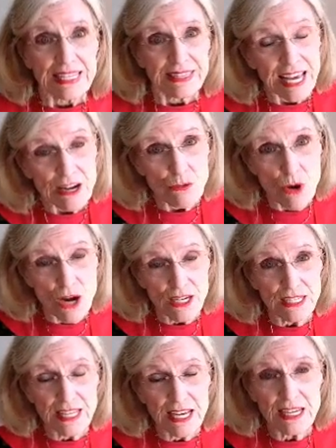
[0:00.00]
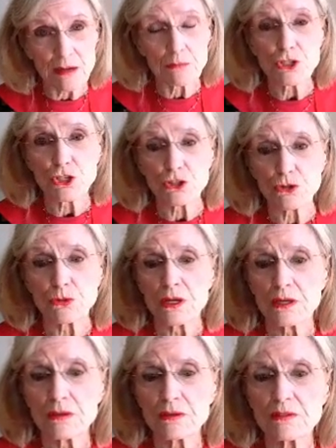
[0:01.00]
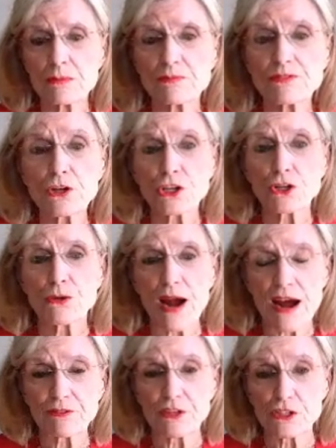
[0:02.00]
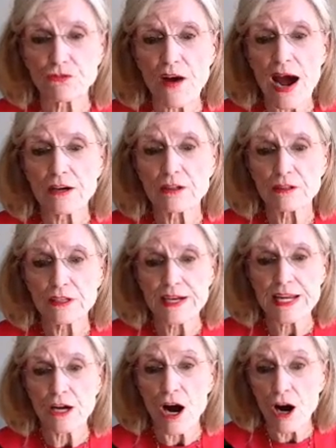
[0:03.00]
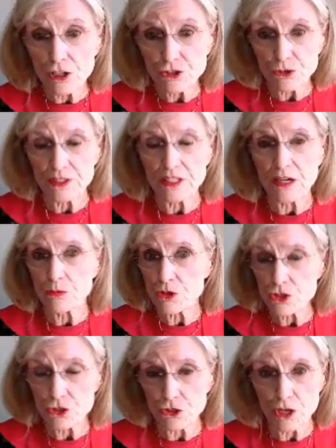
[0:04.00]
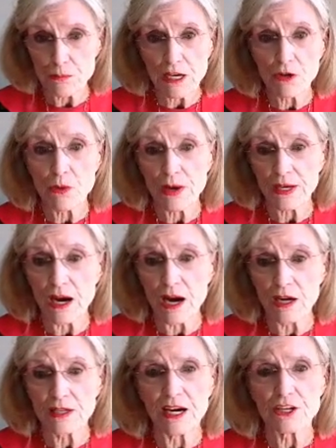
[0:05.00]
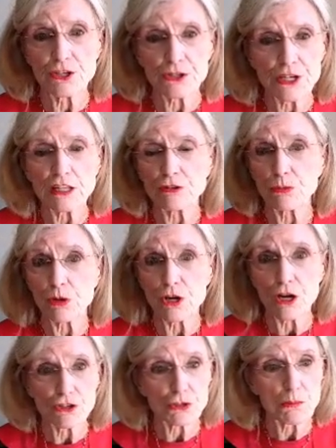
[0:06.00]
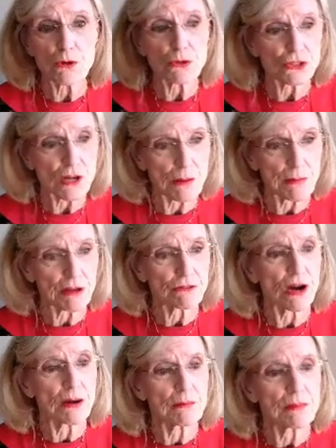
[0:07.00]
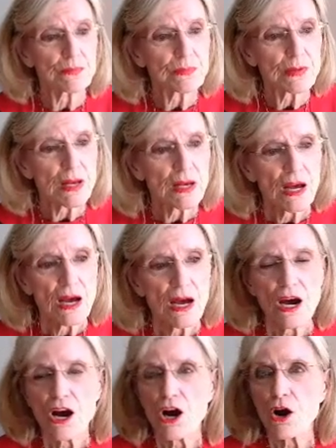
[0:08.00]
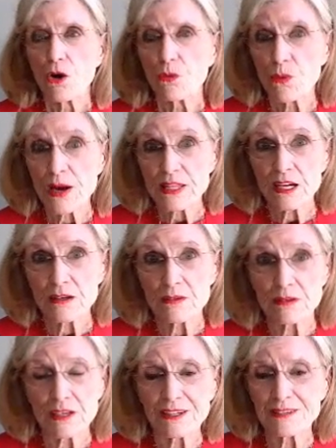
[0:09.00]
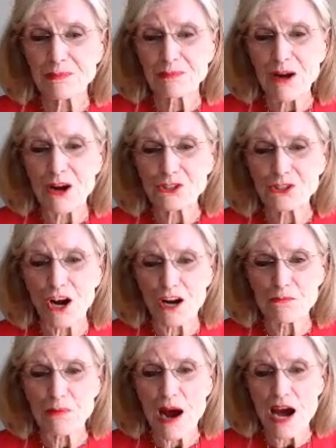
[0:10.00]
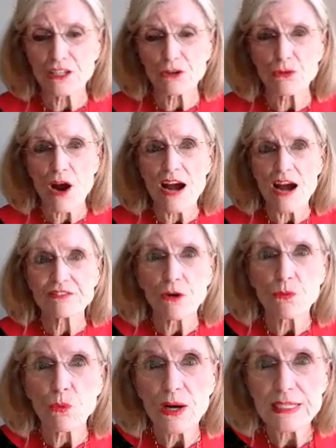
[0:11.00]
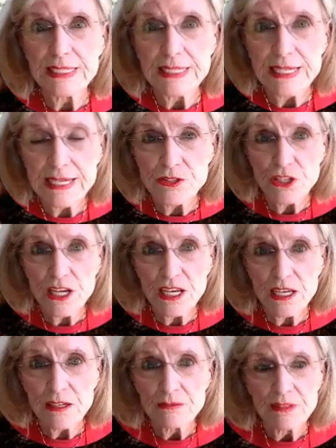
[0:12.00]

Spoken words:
They wanted him to photograph this fiery cauldron that was sure to be going on underneath where all the smoke was coming from. When the Coast Guard pilot arrived, what did he see?